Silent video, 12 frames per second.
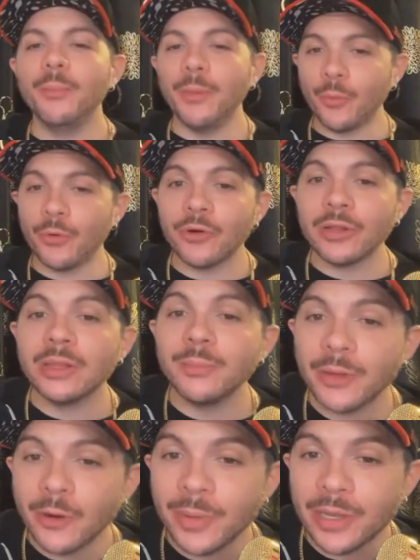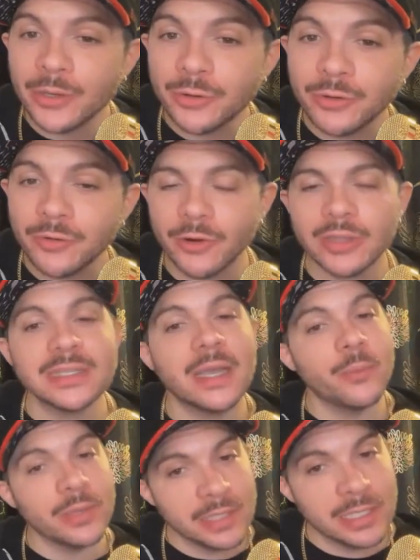but we're in the bareback universe
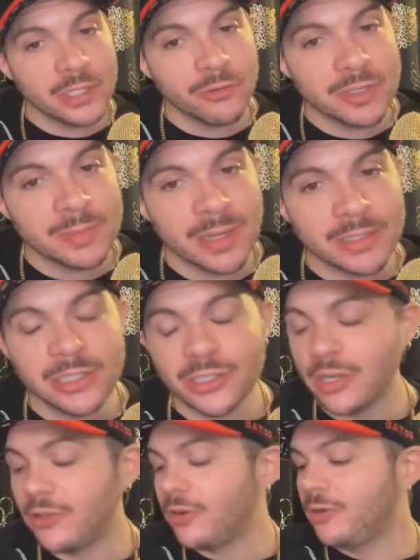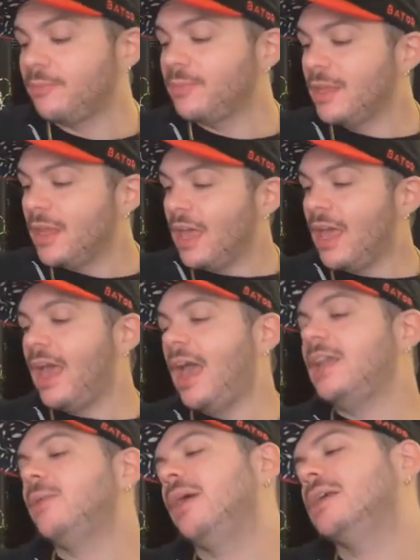and we need to respect each other.
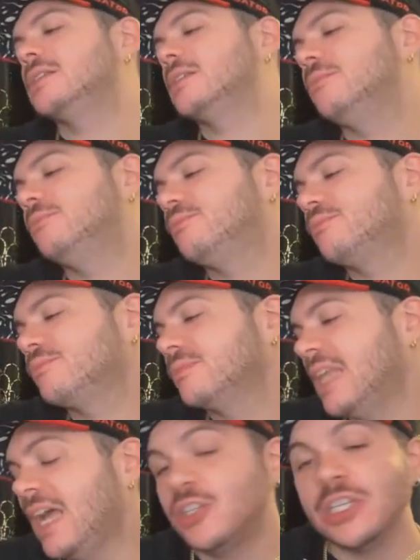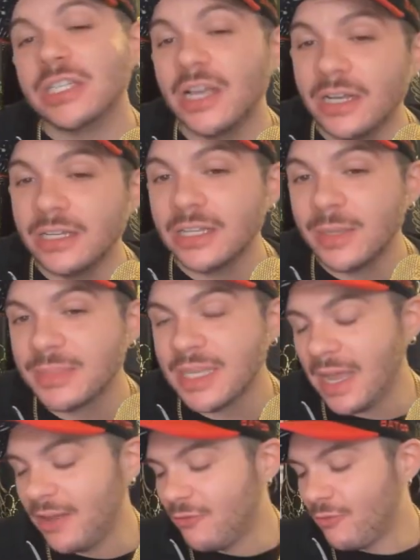Anyways, that's just a glimpse
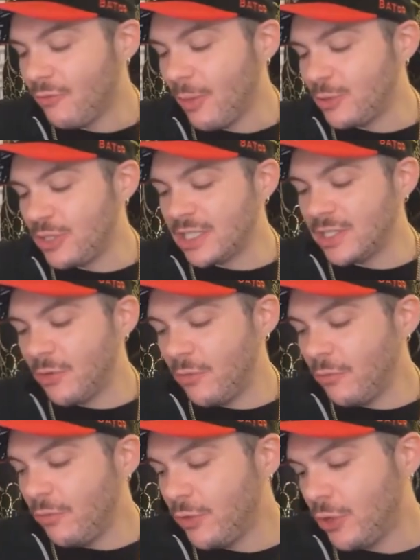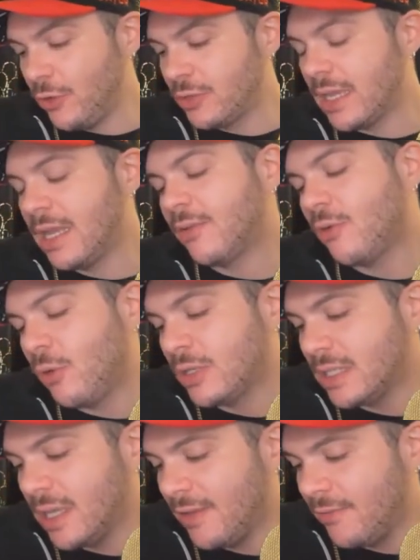at reputation and reviews. And of
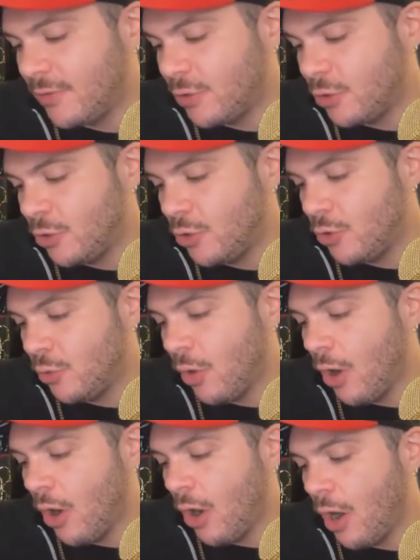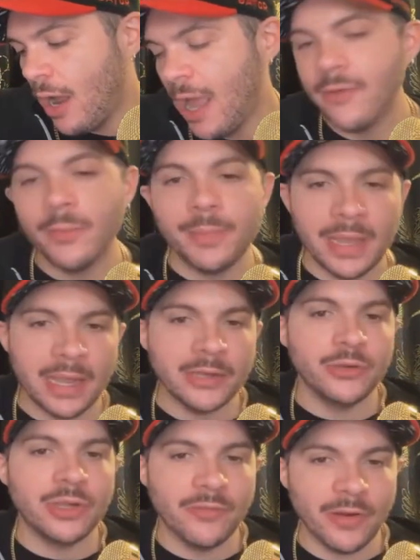course, if you have a
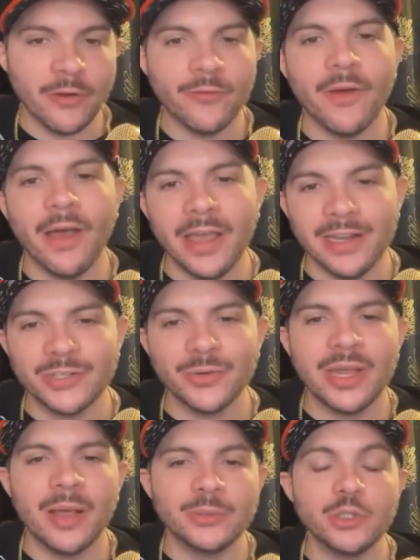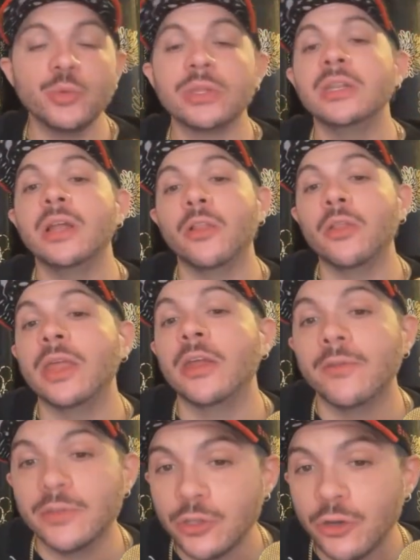band, you get verified. So it helps you with another
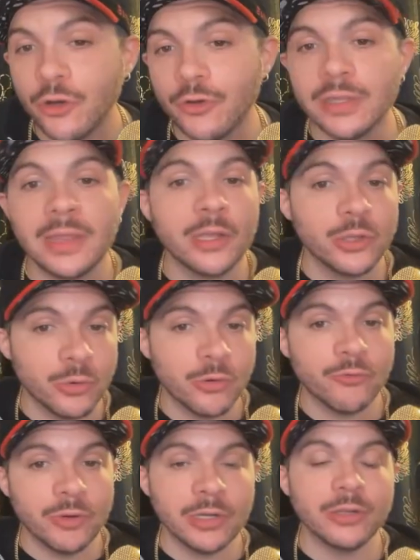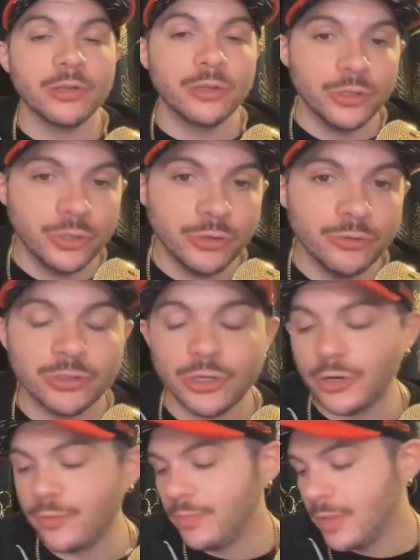layer of security that you're a real
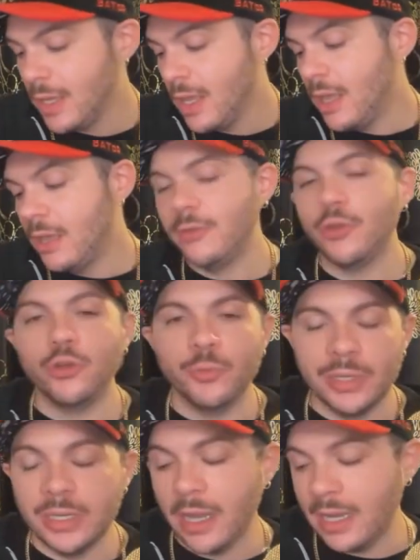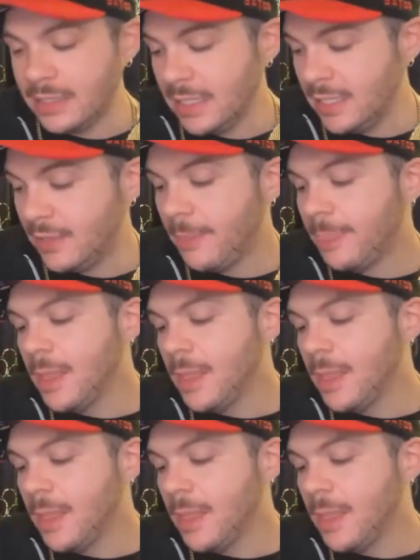user. You're being ID'd.